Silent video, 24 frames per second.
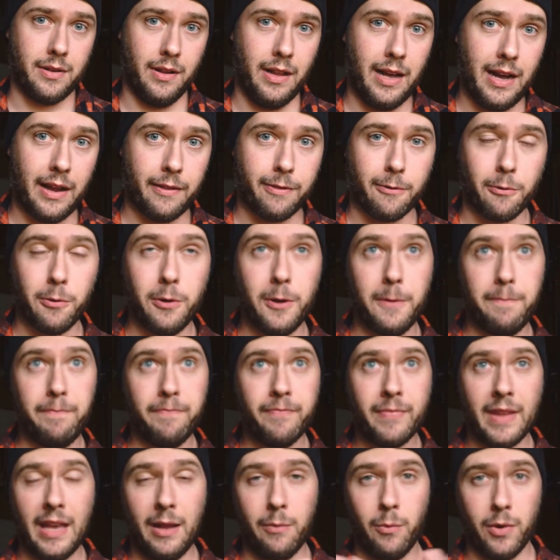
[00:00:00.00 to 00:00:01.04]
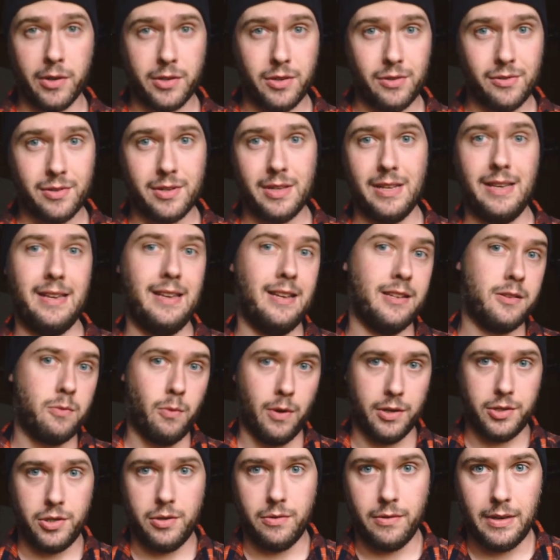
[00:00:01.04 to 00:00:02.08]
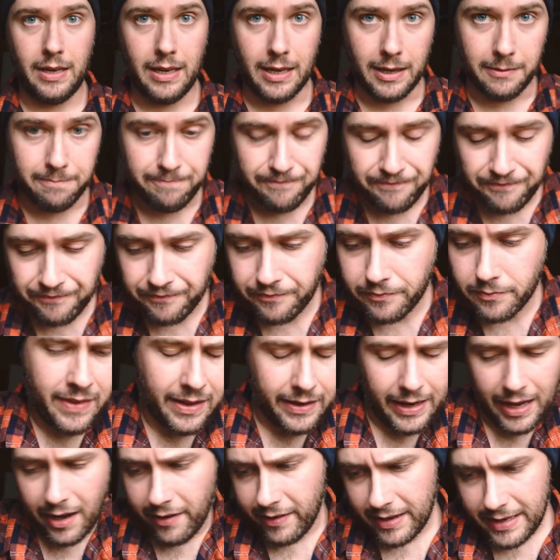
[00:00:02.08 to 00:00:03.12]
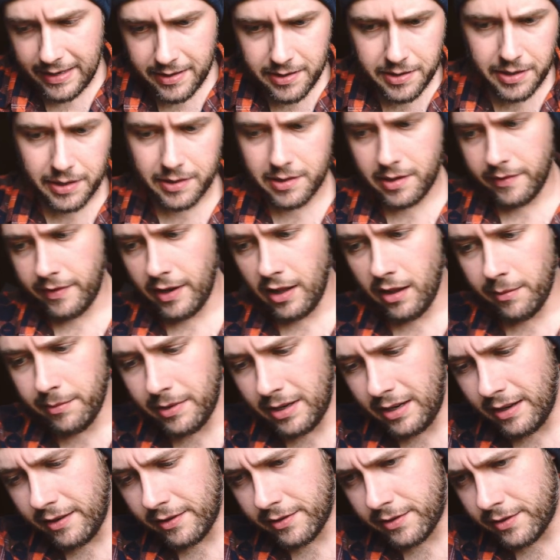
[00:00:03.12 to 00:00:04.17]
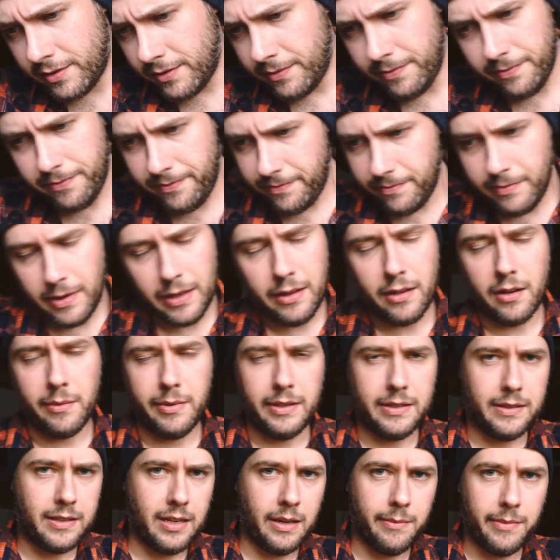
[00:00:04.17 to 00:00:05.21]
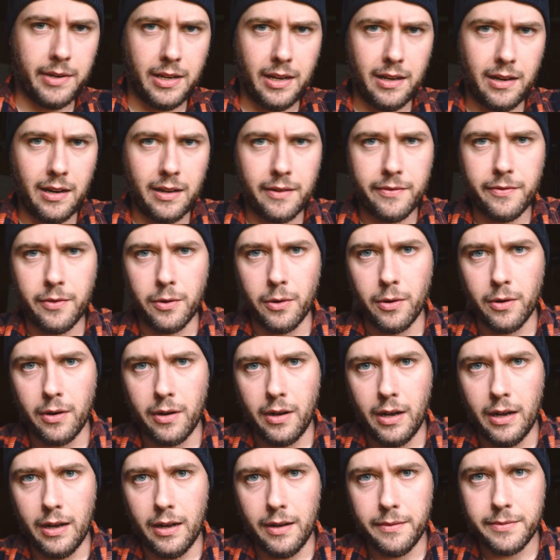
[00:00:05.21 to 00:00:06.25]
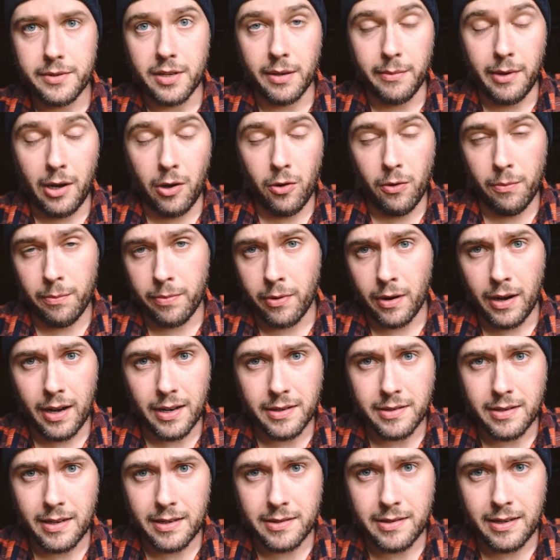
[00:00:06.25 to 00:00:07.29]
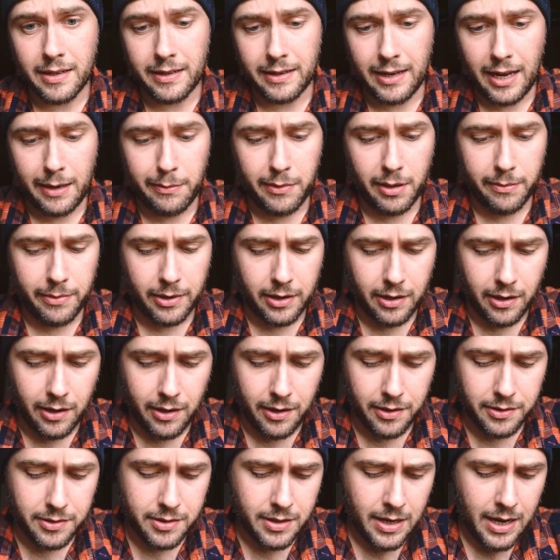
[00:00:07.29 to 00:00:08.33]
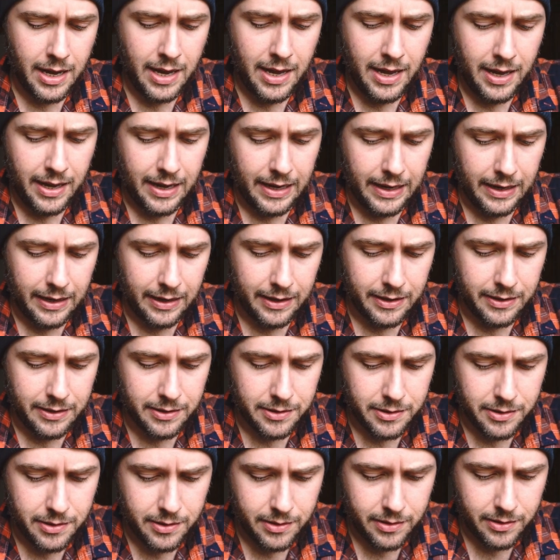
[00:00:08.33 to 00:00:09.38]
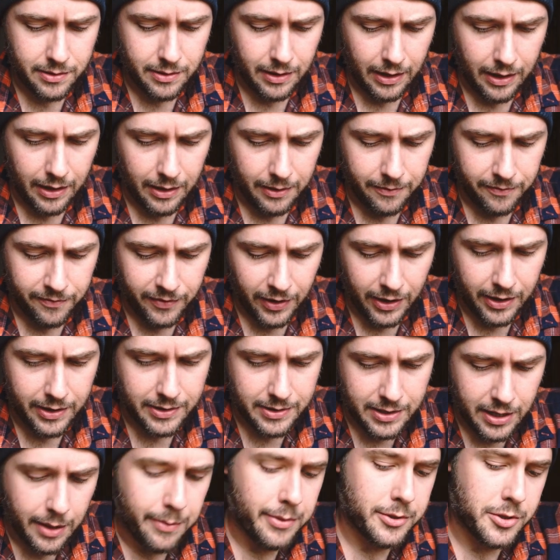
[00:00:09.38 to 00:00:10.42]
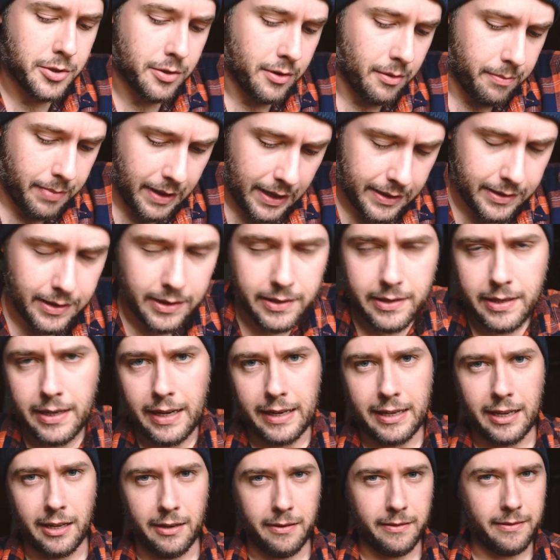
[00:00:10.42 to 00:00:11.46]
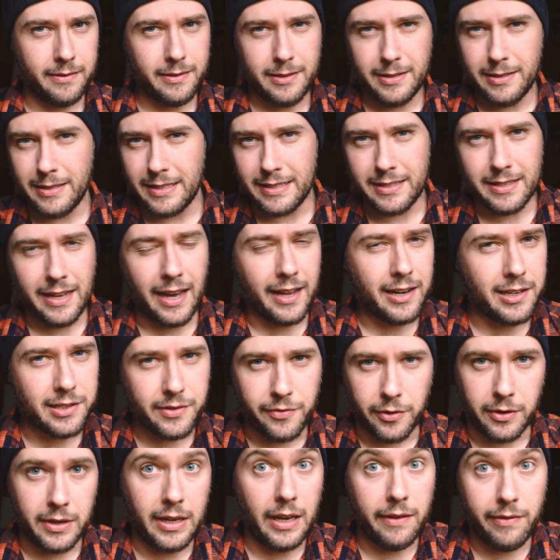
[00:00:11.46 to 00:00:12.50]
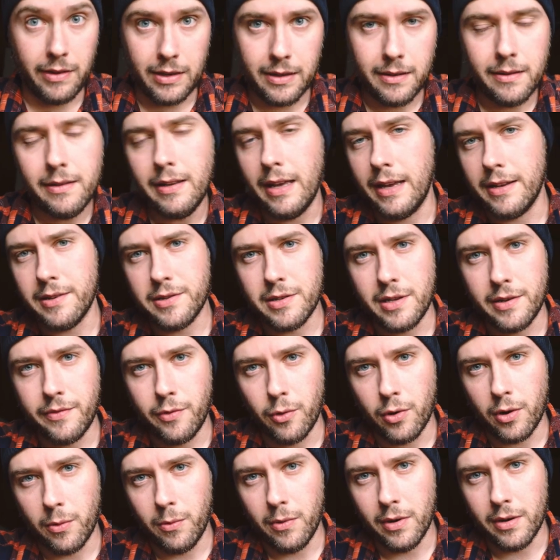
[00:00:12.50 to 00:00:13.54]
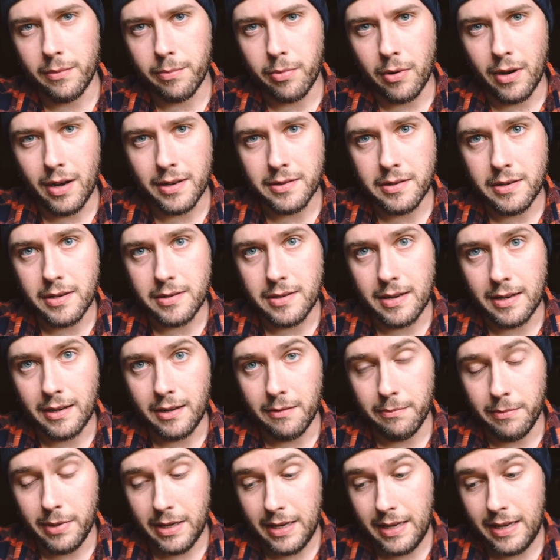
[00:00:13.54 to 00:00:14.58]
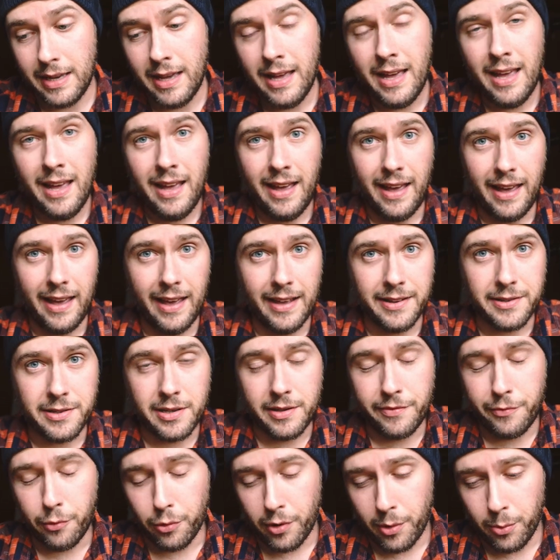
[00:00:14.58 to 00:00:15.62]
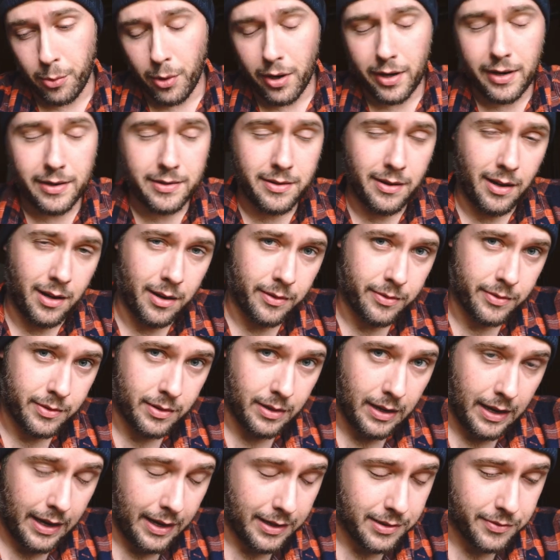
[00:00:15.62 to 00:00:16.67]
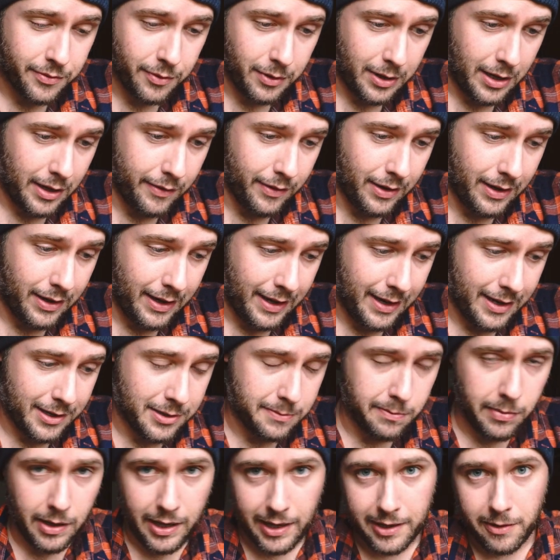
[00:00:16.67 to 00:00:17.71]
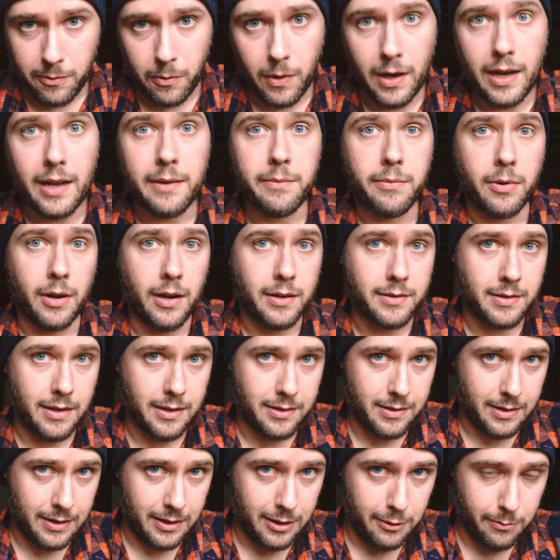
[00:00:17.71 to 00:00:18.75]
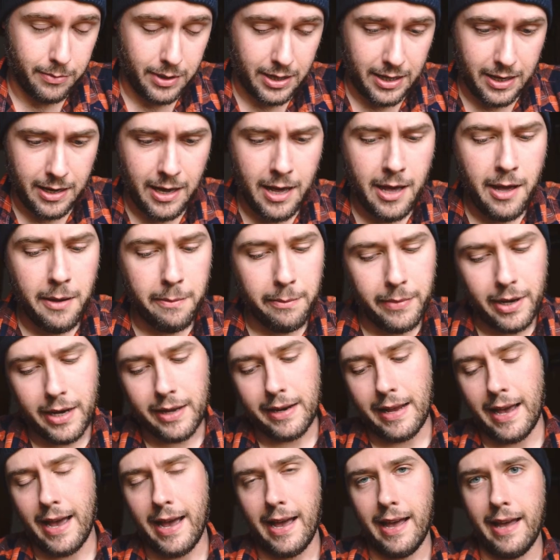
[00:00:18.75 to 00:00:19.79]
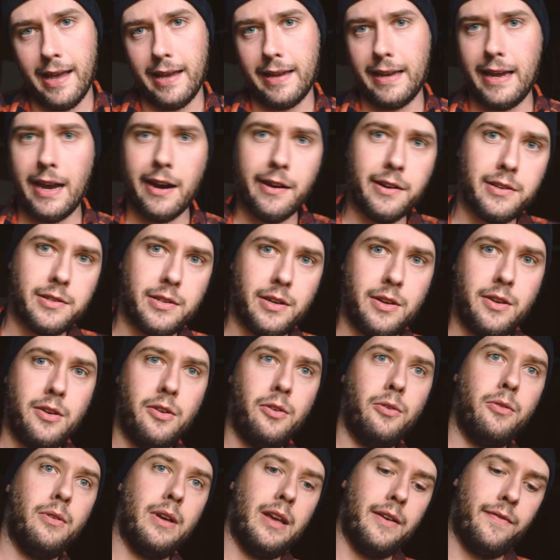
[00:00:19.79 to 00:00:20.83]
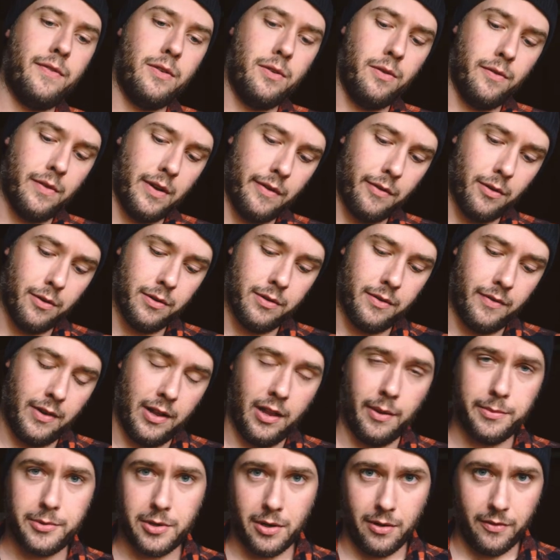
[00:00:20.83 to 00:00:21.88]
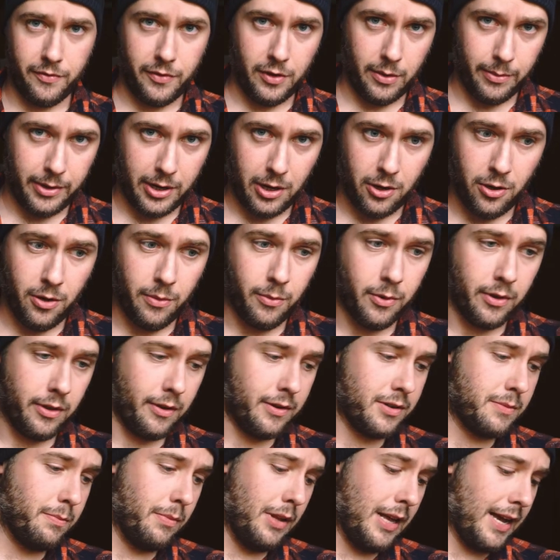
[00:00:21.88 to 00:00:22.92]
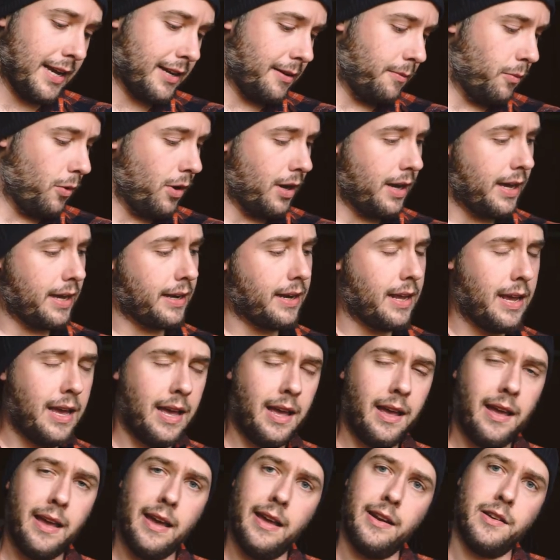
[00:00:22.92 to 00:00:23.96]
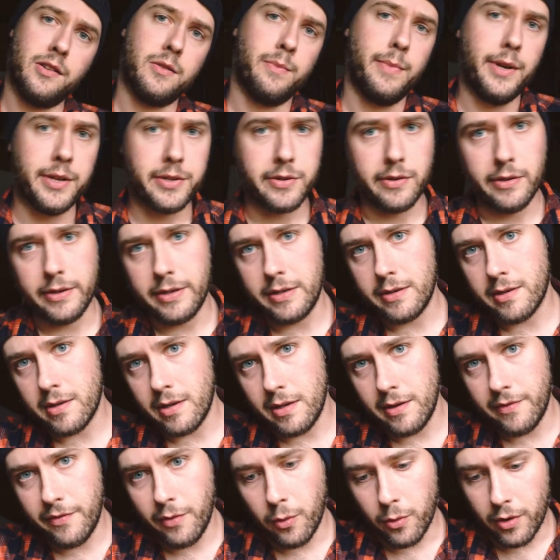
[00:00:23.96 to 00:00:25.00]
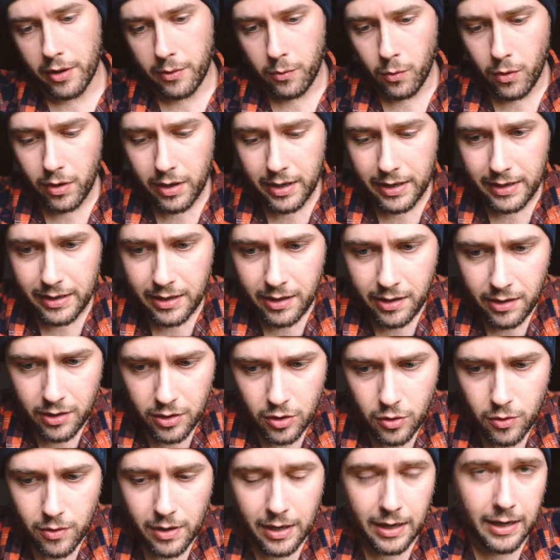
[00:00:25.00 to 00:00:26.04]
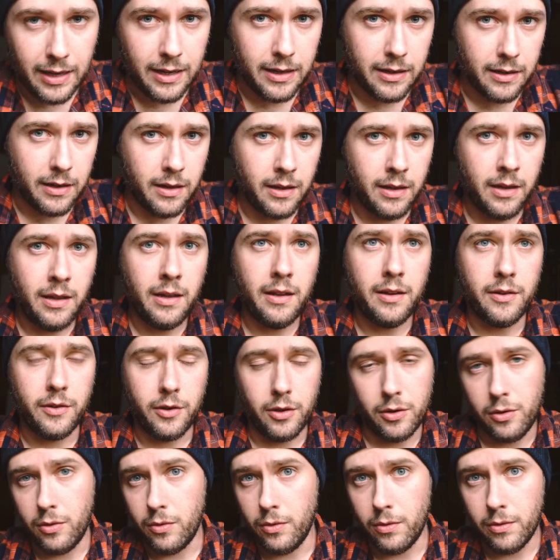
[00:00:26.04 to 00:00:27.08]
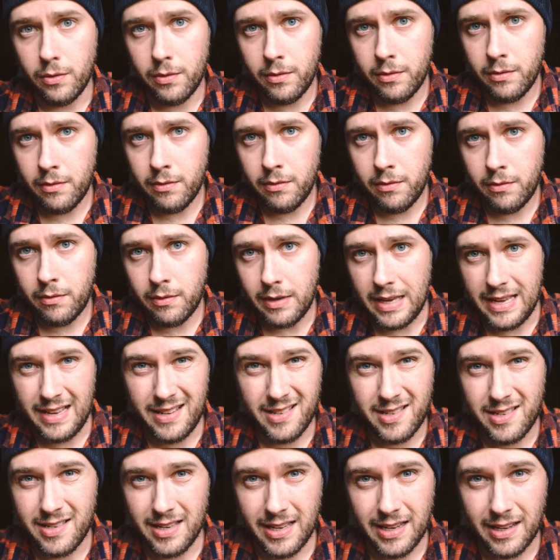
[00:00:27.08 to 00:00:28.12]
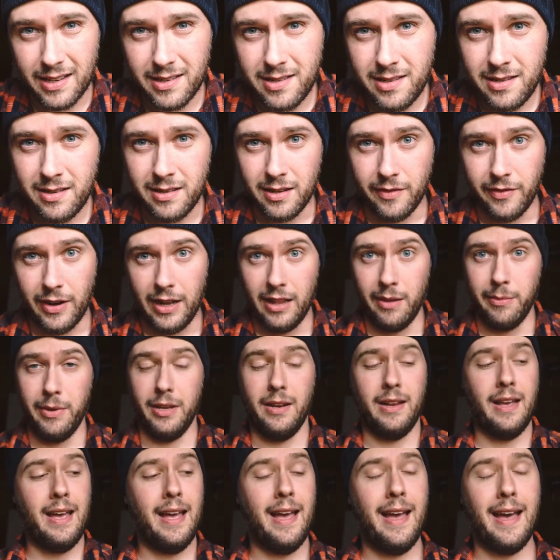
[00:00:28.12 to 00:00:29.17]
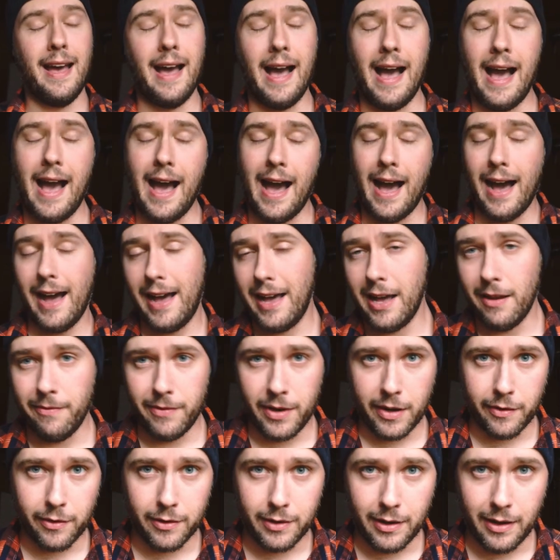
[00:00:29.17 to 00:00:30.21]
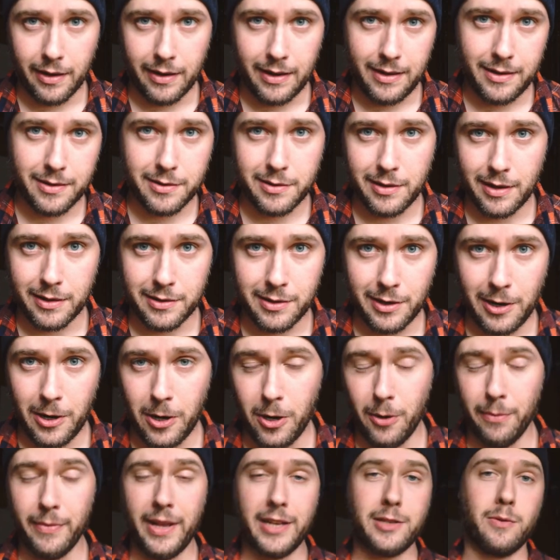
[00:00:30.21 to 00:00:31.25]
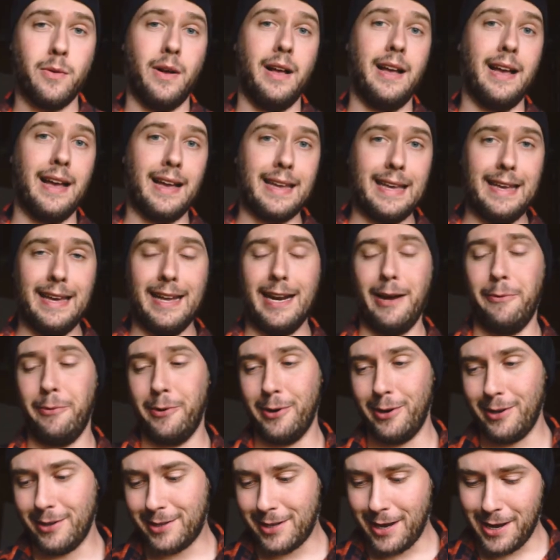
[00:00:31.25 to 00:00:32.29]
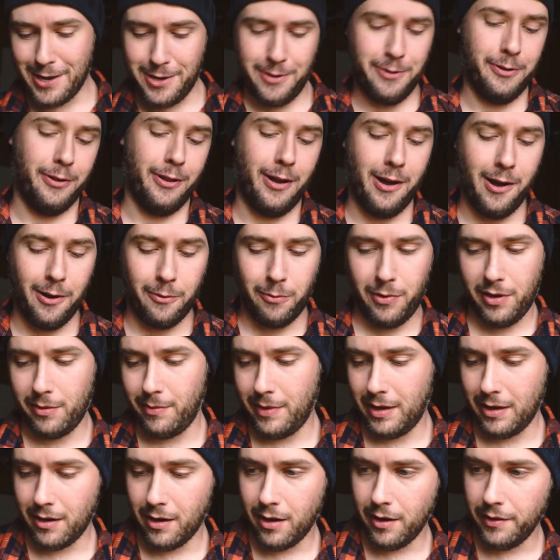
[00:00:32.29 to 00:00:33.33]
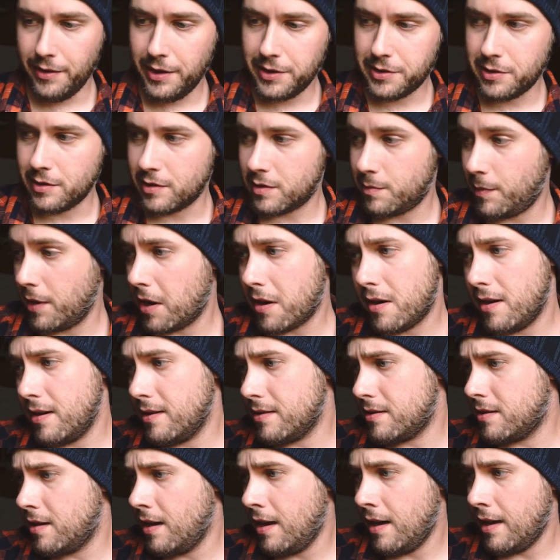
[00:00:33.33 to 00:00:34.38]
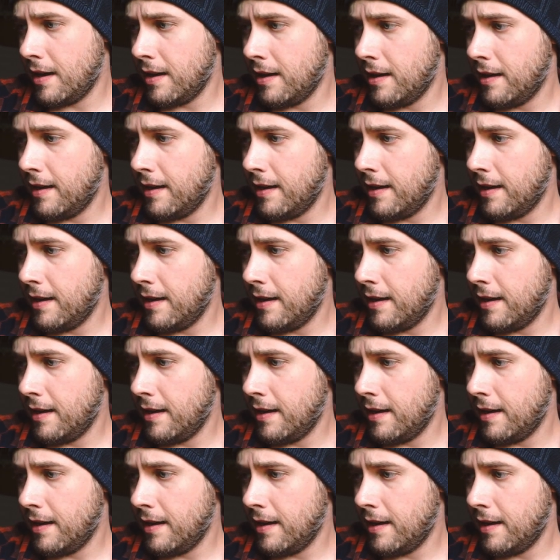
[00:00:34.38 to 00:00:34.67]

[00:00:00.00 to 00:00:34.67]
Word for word: the light through it, and what you see is what you get. Now, E6 development is a little bit intimidating for uh, some home processing, namely because it is very temperature dependent. It can it's not as forgiving as C41 processing can be, and C41 is not as forgiving as black and white processing can be. But I guarantee you, if you've ever developed your own film at home, whether it's black and white, and especially C41, you can do E6 development. I have never done E6 at home. That's why, again, I wanted to take you along with me on this experience